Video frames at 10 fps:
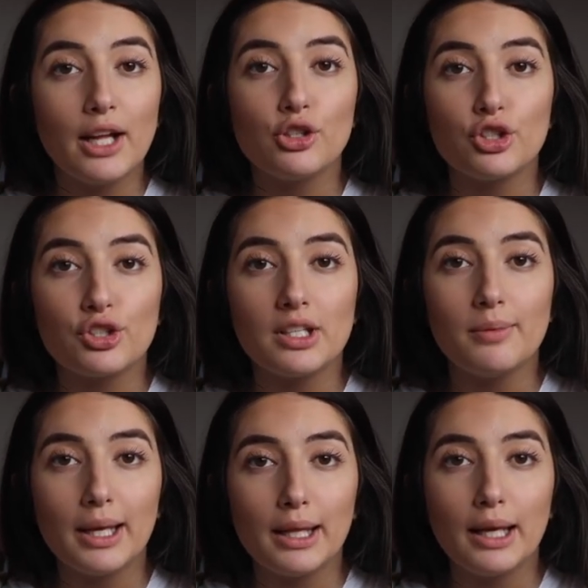It's just going to
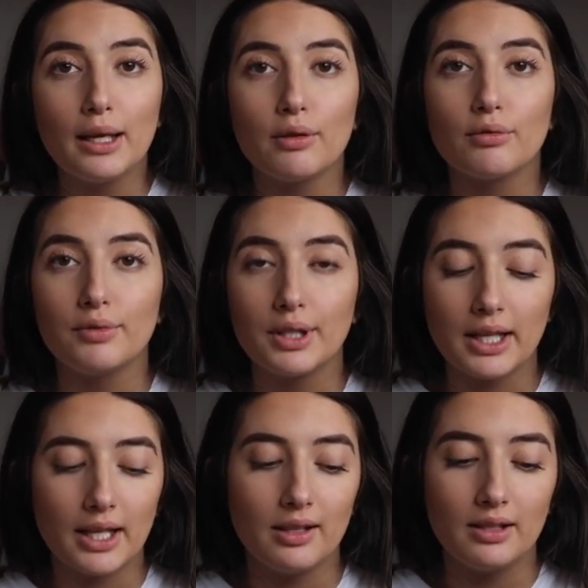be like a
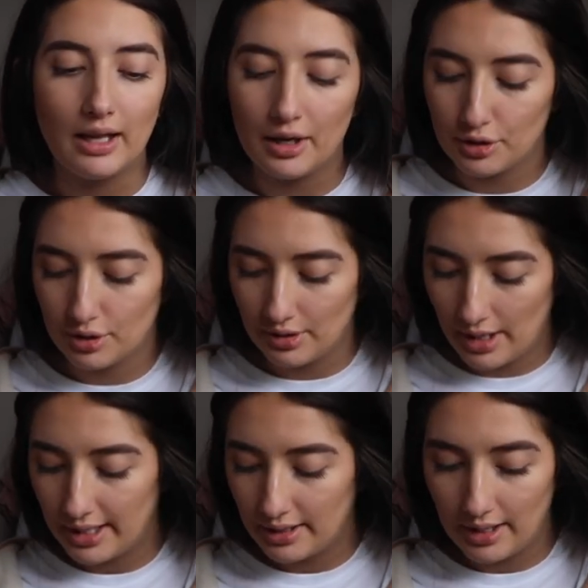really lush
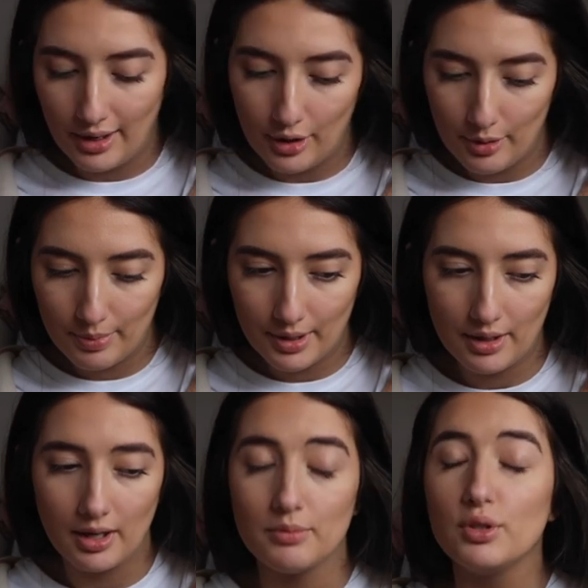night, I hope.
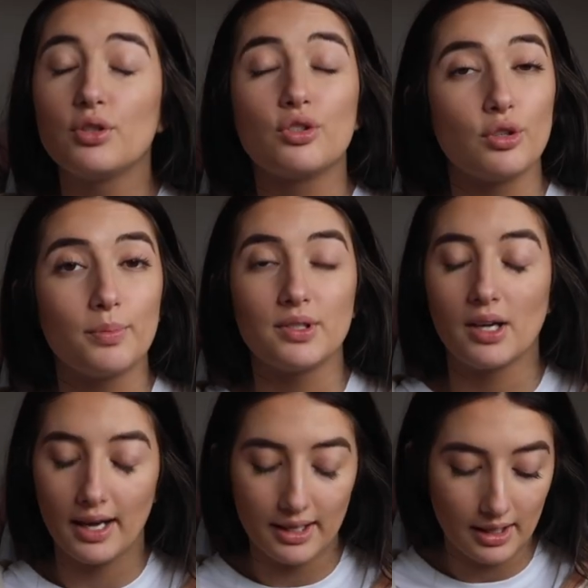I'm just super
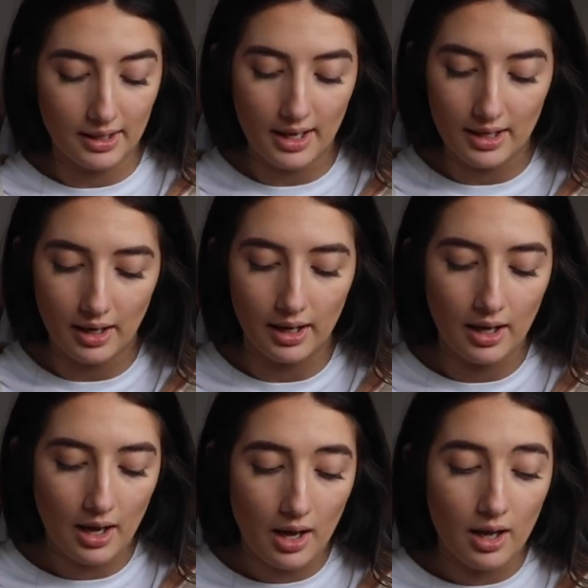tired and
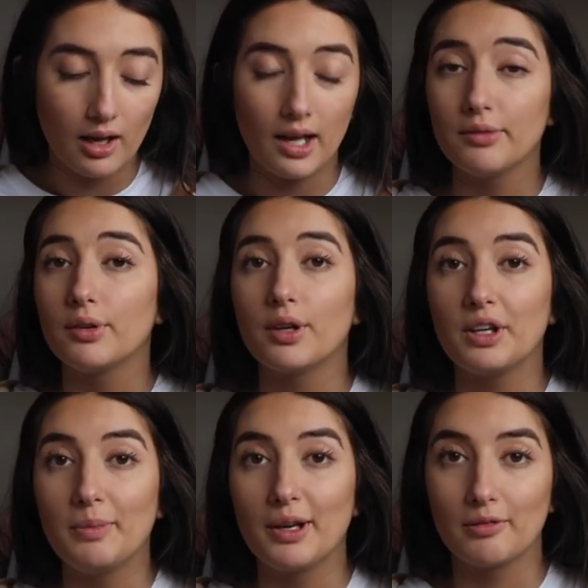I kind of want to
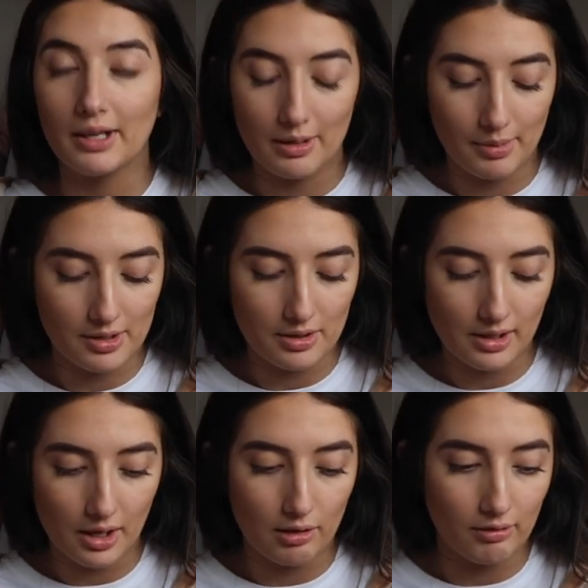go to bed already, but it's only
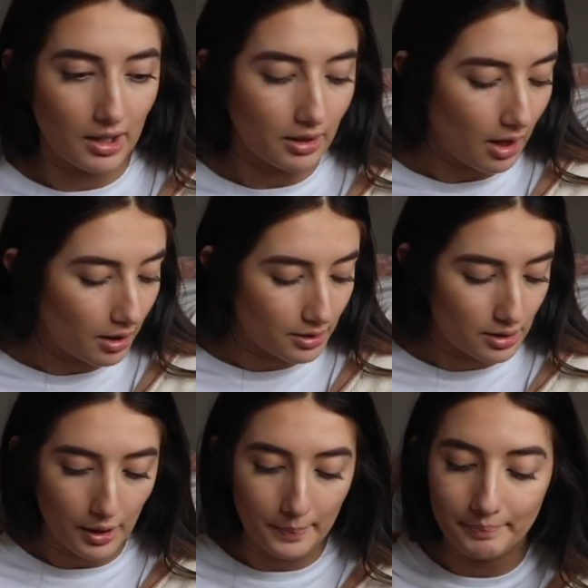like 3 o'clock,
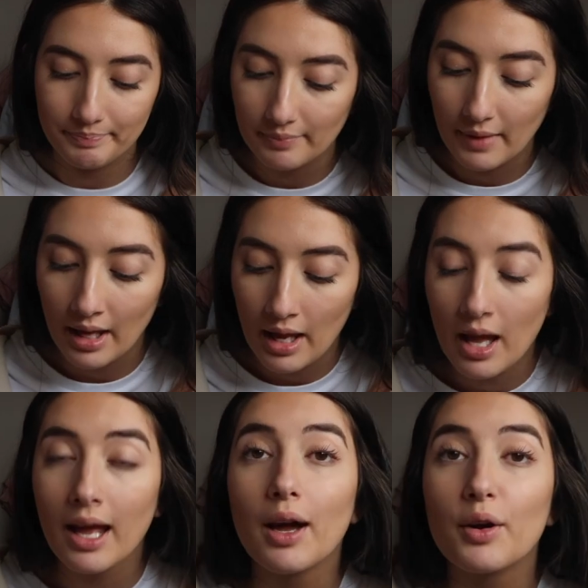so
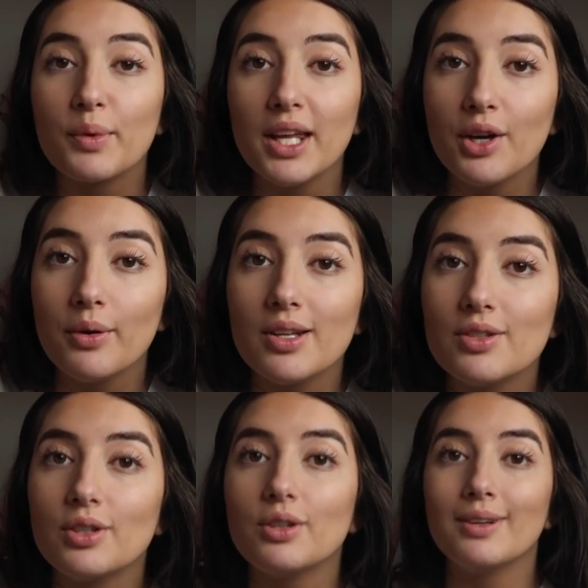we are going
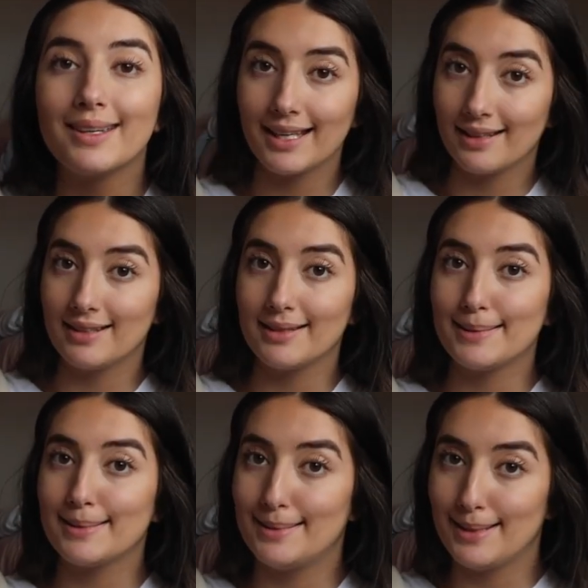to get this